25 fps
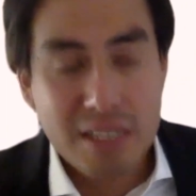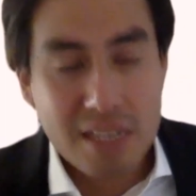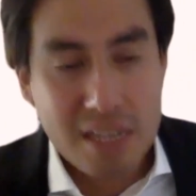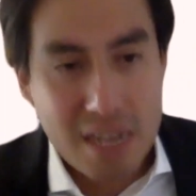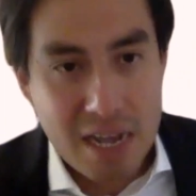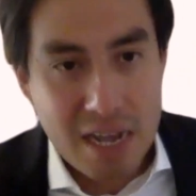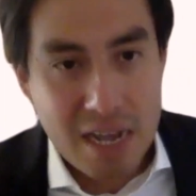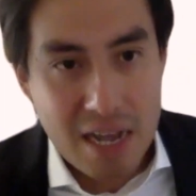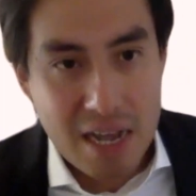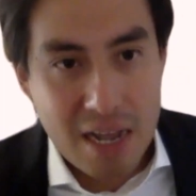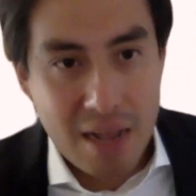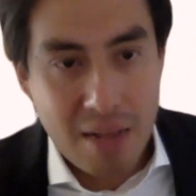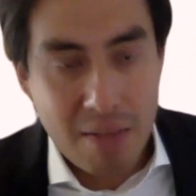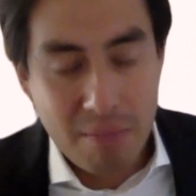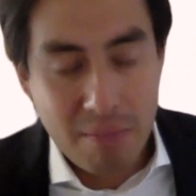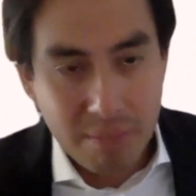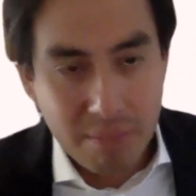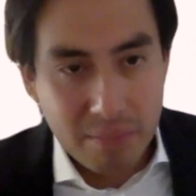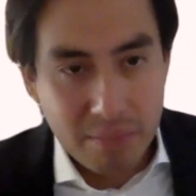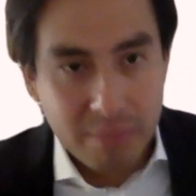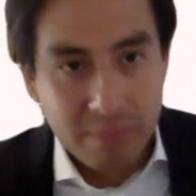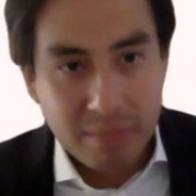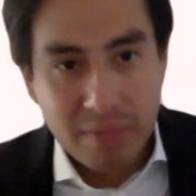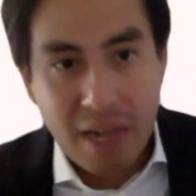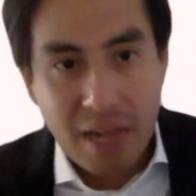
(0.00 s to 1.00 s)

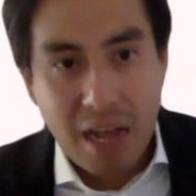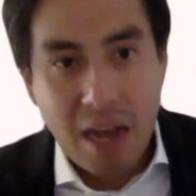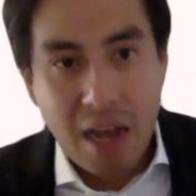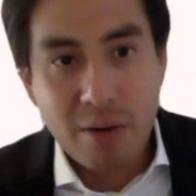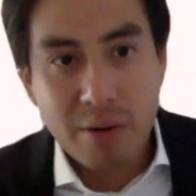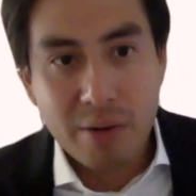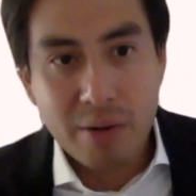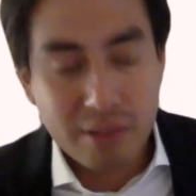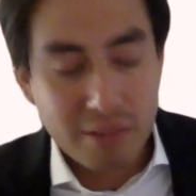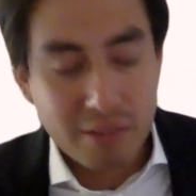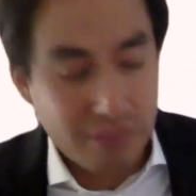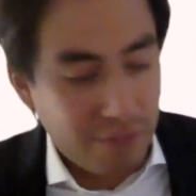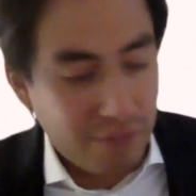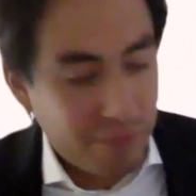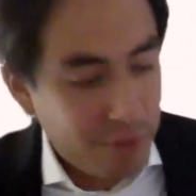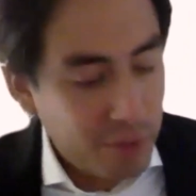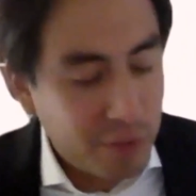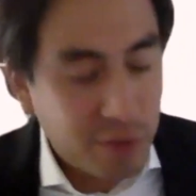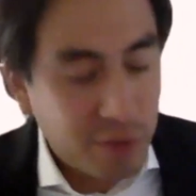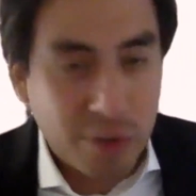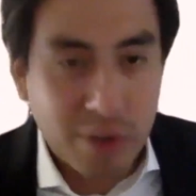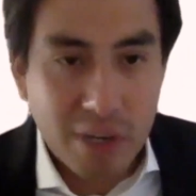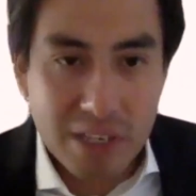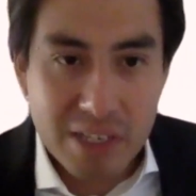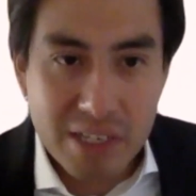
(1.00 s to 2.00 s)
how the
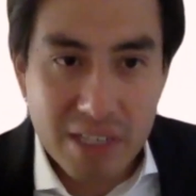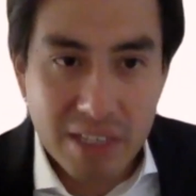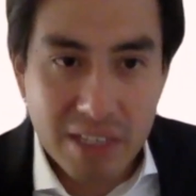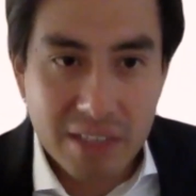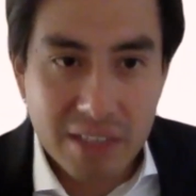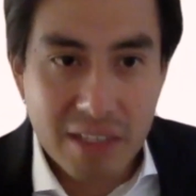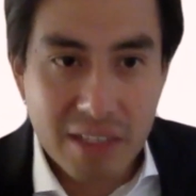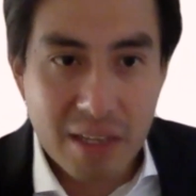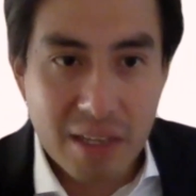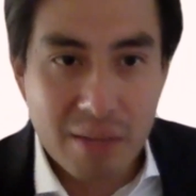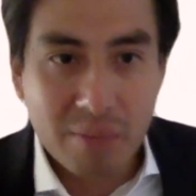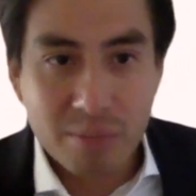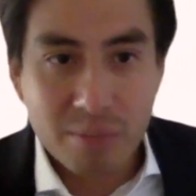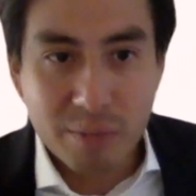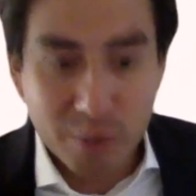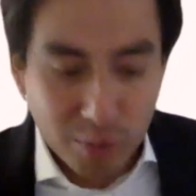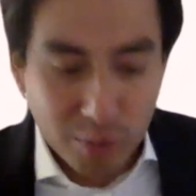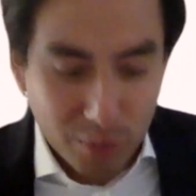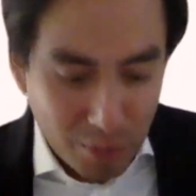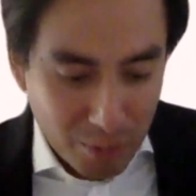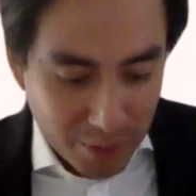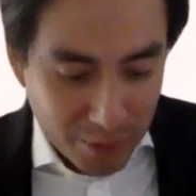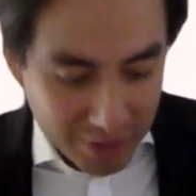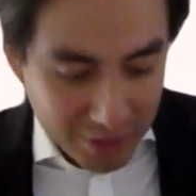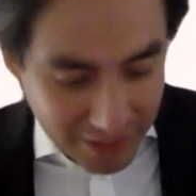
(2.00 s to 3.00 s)
future agenda. We talk
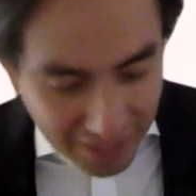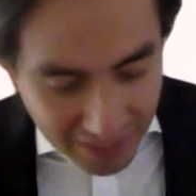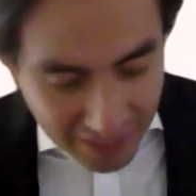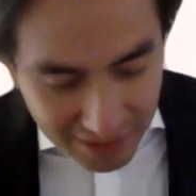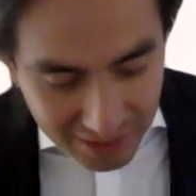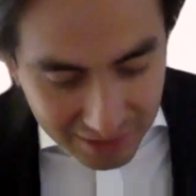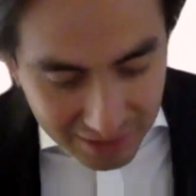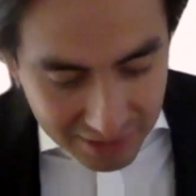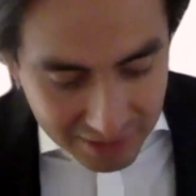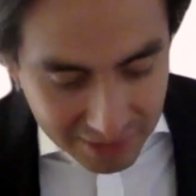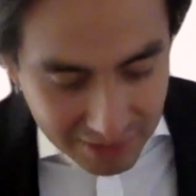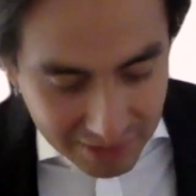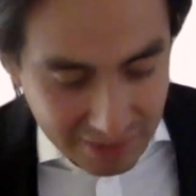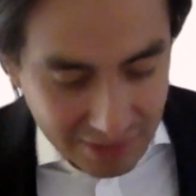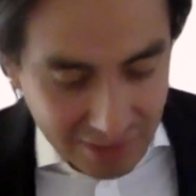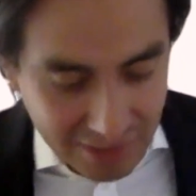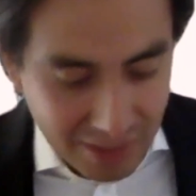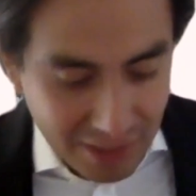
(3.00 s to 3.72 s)
about skills.